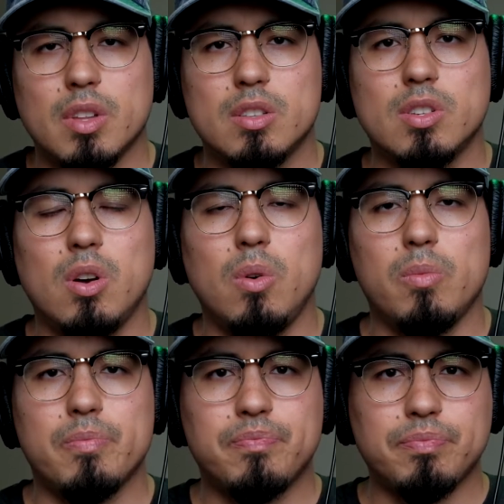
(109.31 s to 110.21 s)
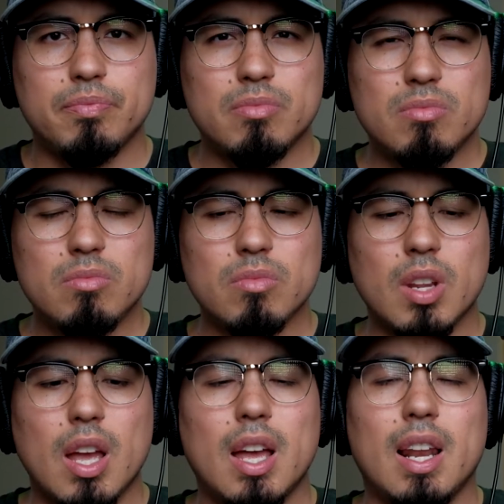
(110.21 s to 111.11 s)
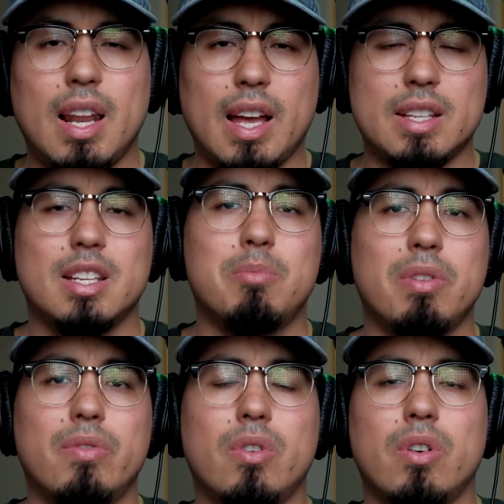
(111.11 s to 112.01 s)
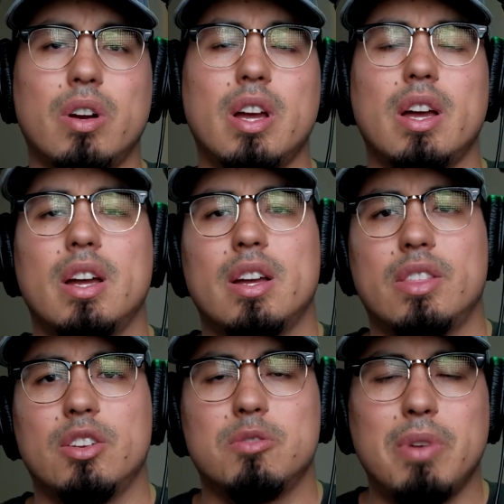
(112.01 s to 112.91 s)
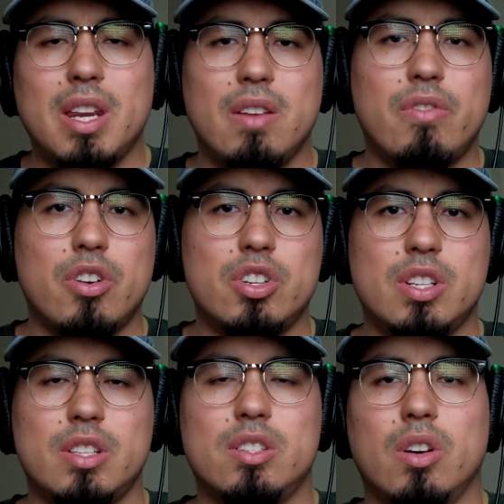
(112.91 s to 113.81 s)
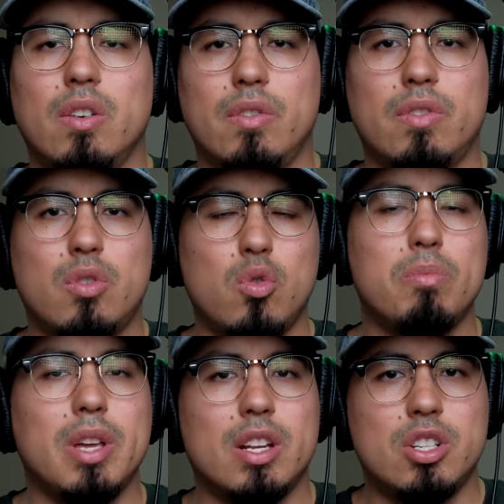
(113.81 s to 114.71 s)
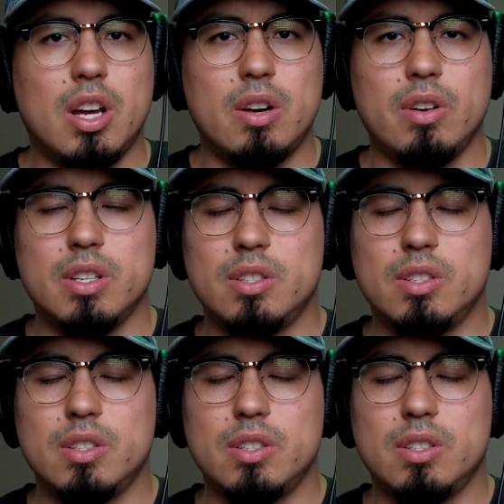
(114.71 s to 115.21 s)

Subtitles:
So, like I said before, there's many versions of cumbia genre.